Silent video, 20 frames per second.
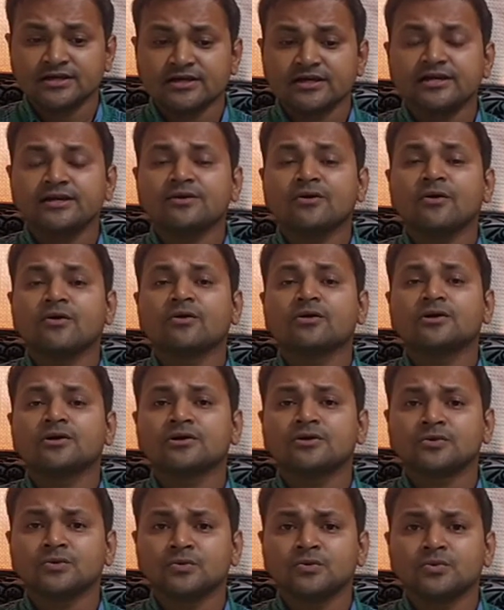in order
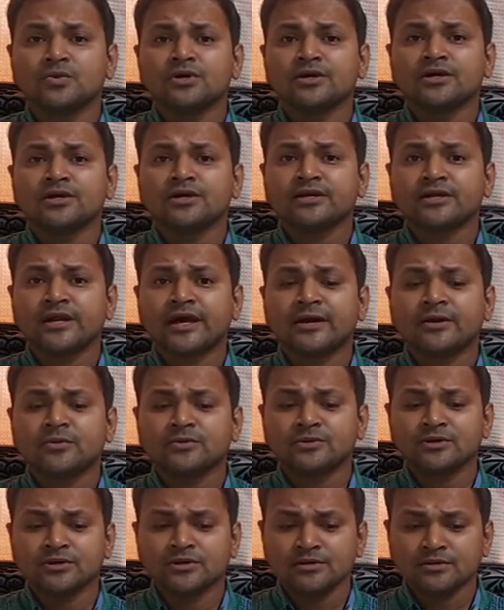to narrow
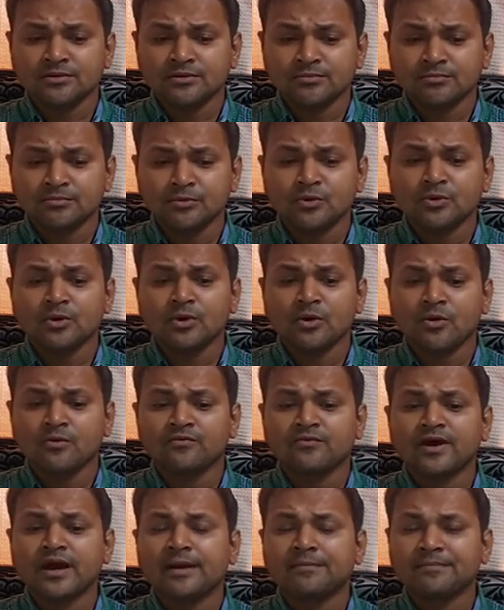the pool of
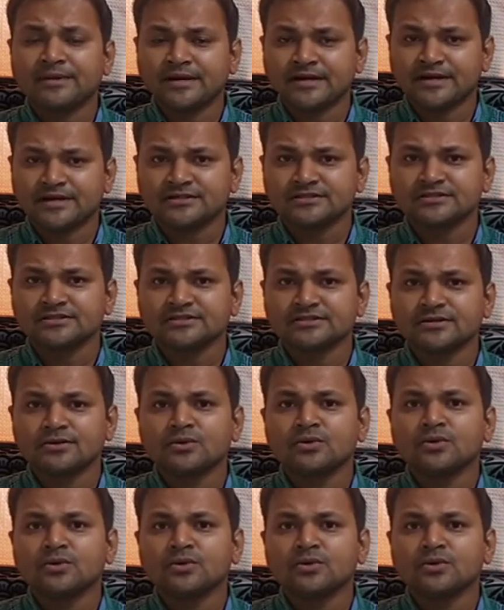applicants